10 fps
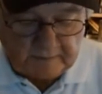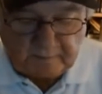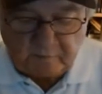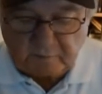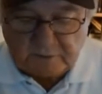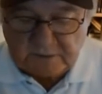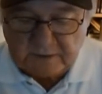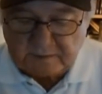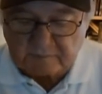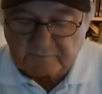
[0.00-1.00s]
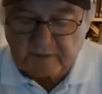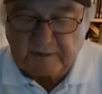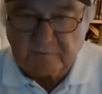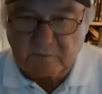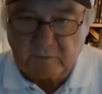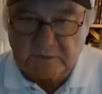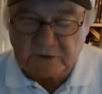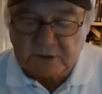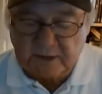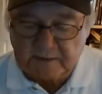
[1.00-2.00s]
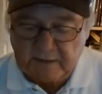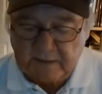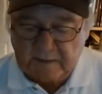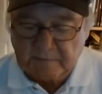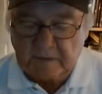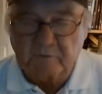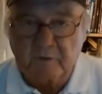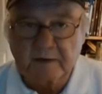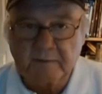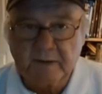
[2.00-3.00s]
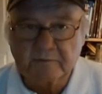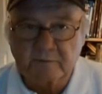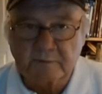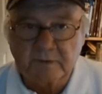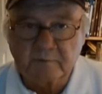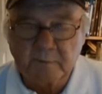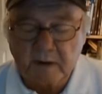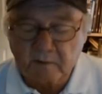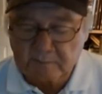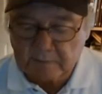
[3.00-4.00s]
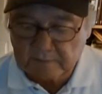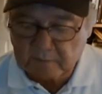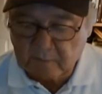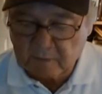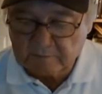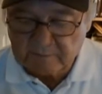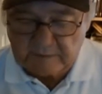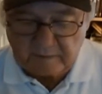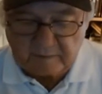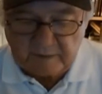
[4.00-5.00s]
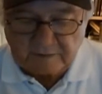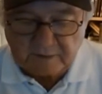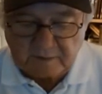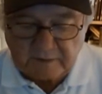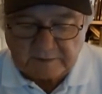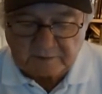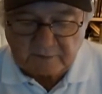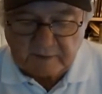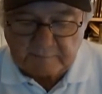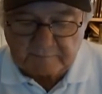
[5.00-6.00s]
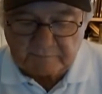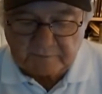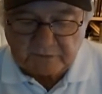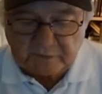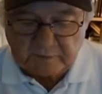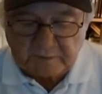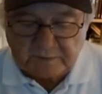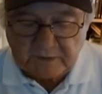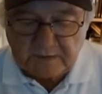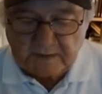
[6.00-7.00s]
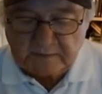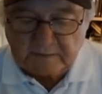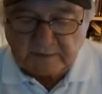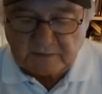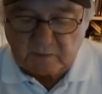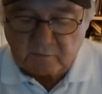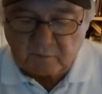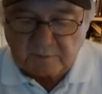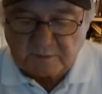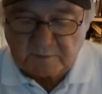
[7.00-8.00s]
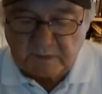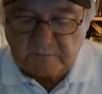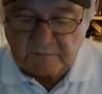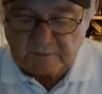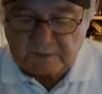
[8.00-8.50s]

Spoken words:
2 Cents, a 5-1 shot. A Trackmaster plus Power Pony qualifier, takes a class drop of 6 units. Nice overall speed for this